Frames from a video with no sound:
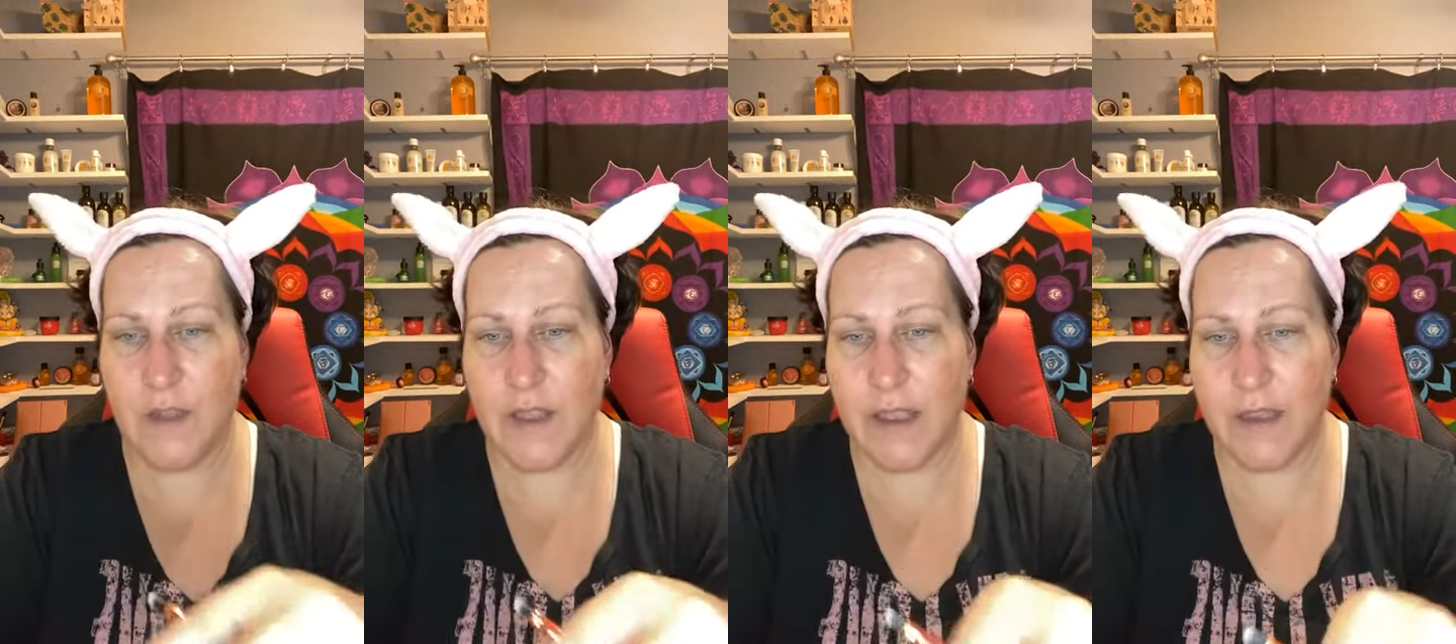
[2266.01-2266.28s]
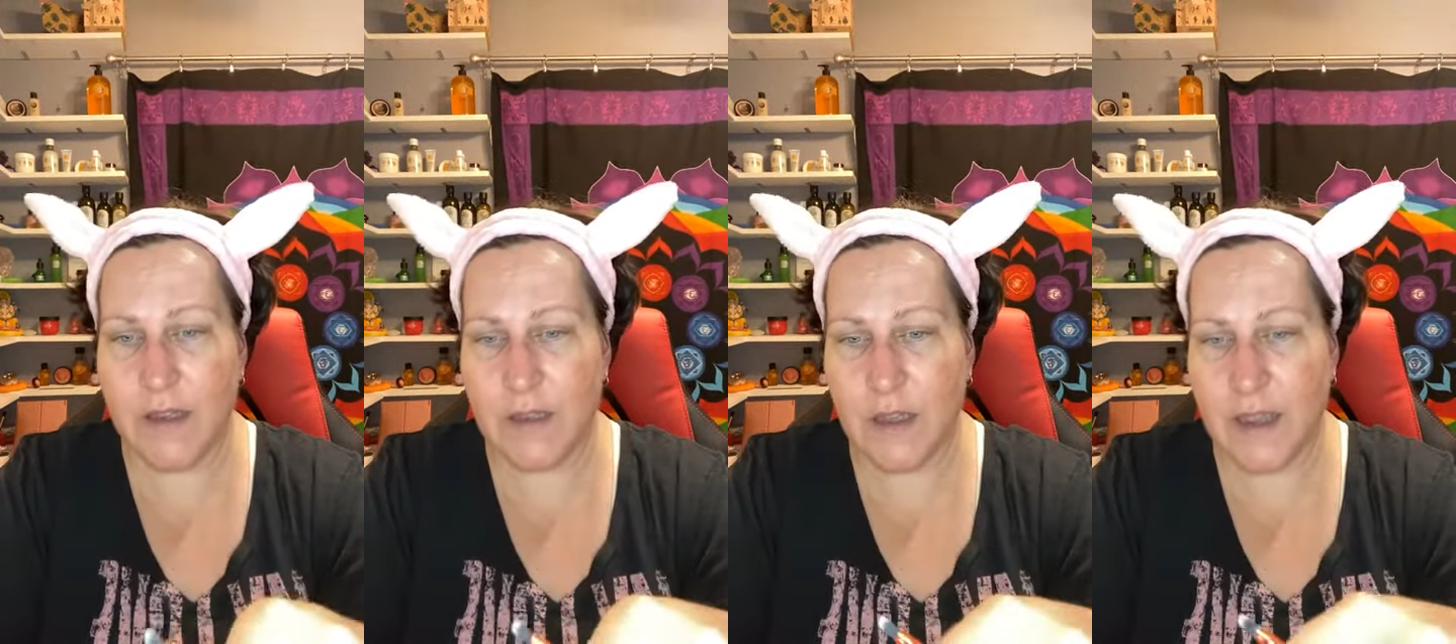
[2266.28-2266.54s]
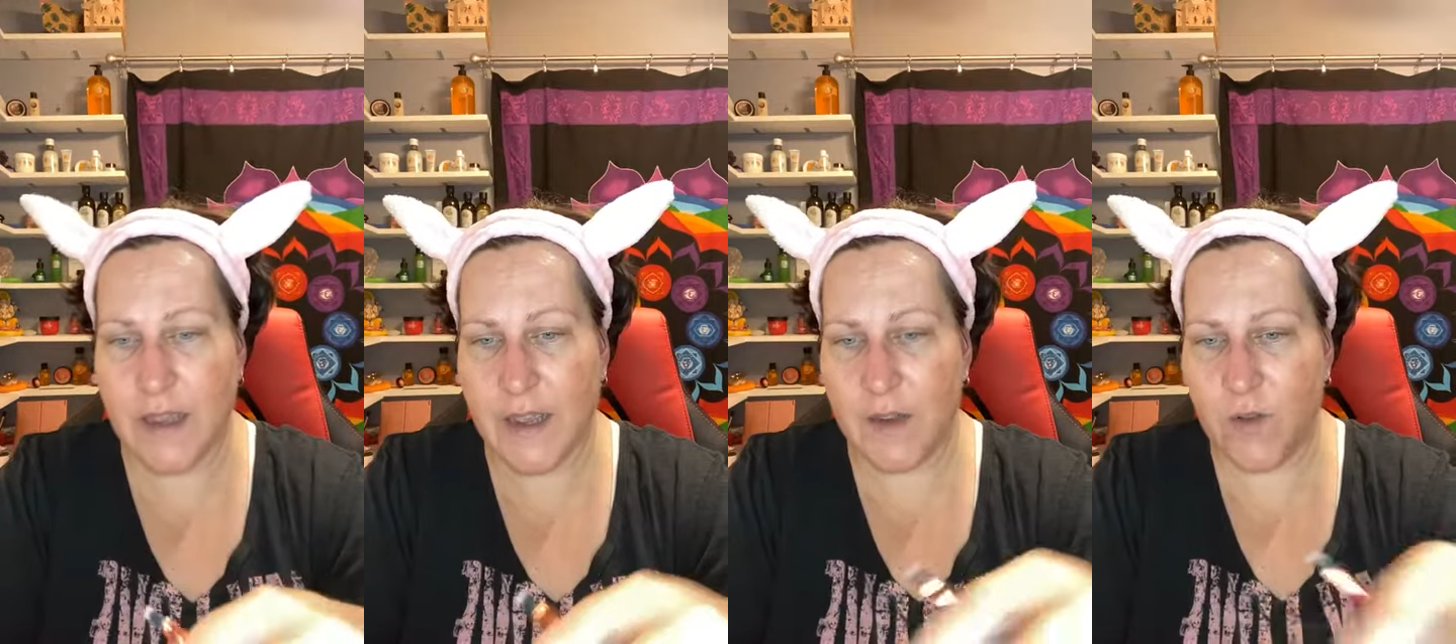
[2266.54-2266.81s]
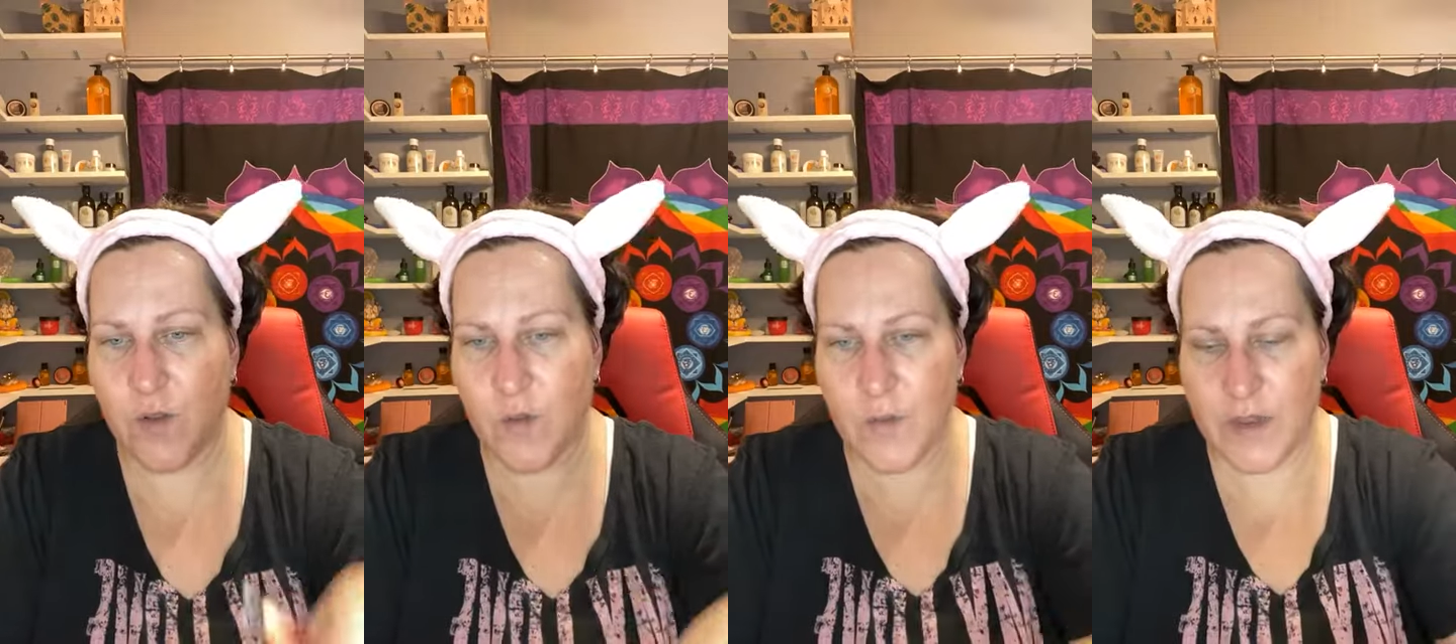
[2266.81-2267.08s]
end like I
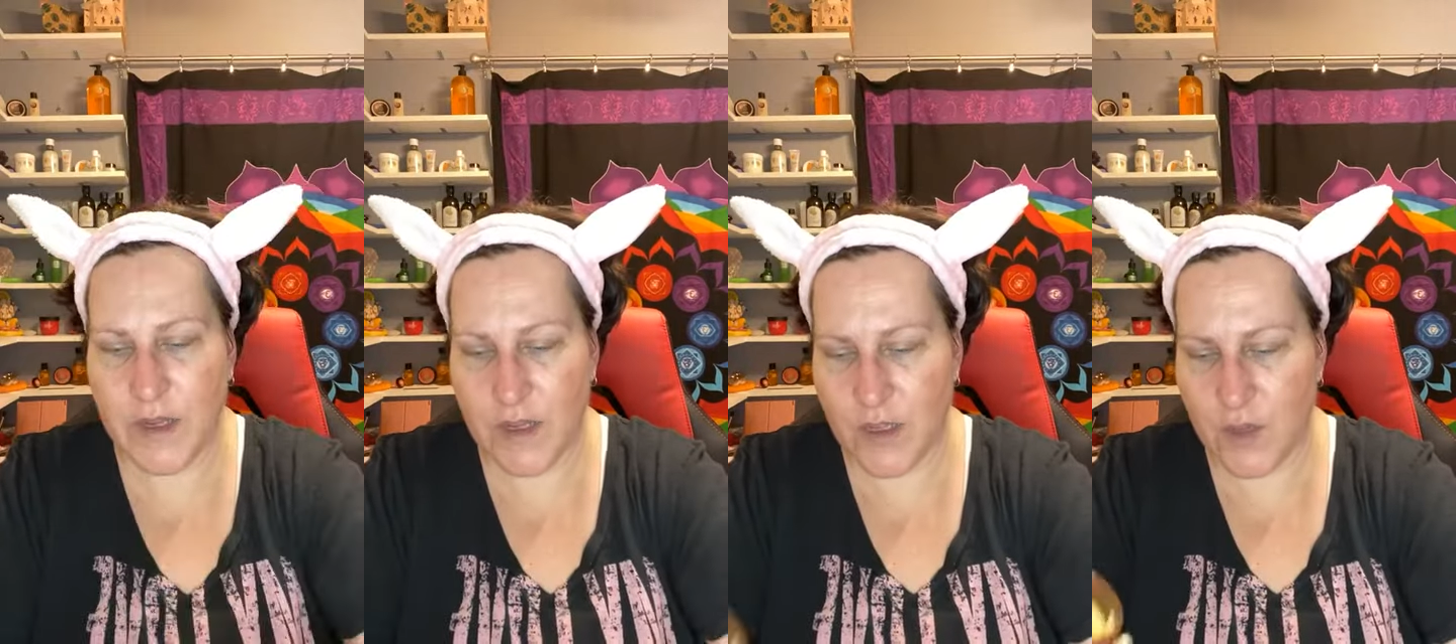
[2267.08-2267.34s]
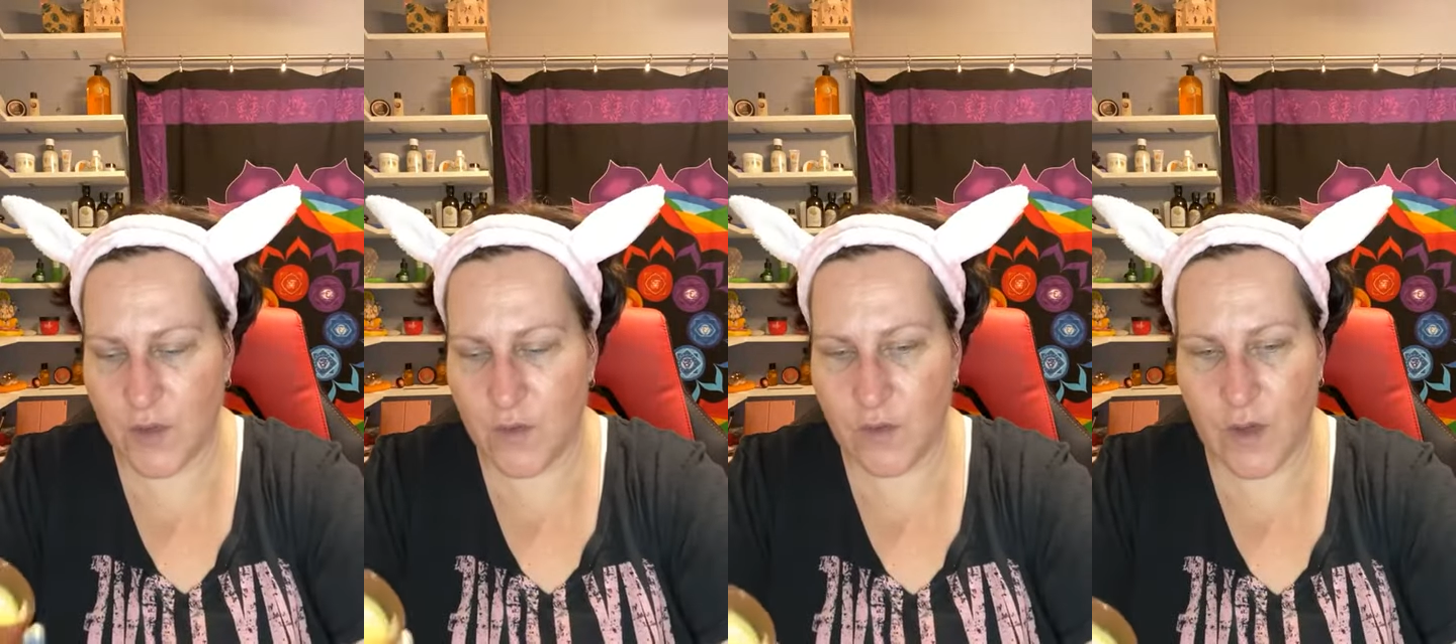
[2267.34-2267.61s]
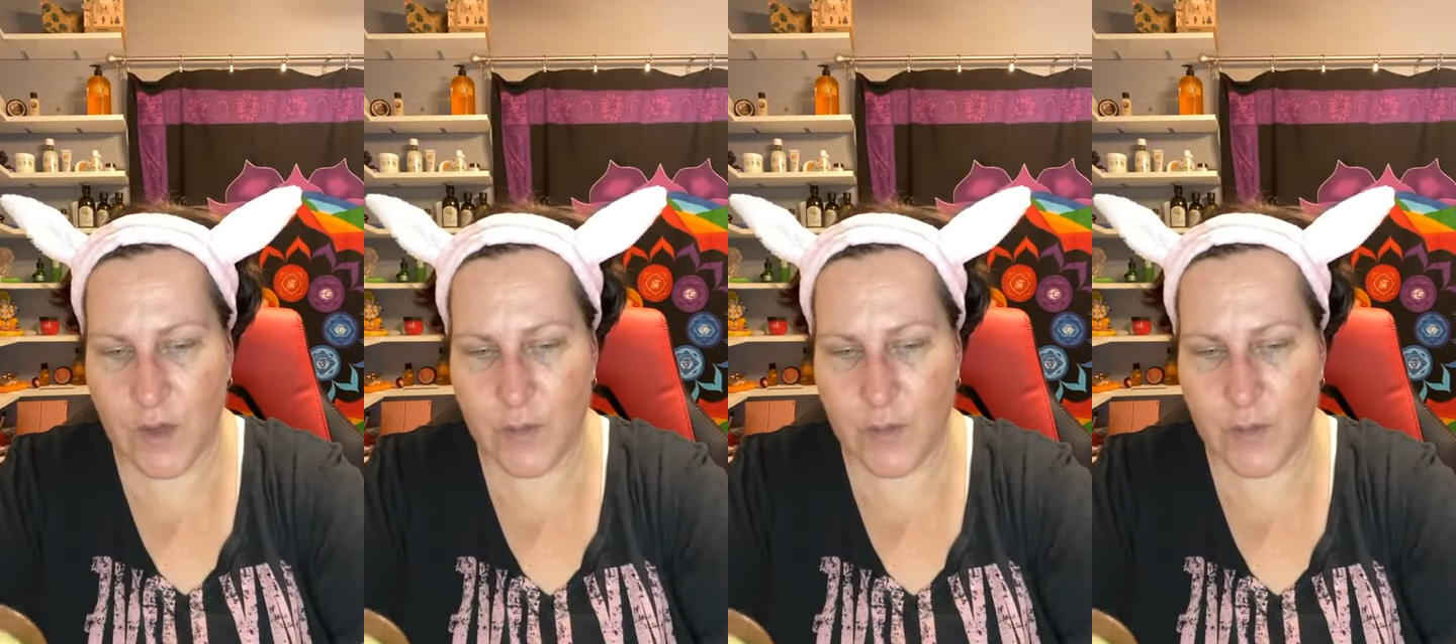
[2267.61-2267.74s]
normally do.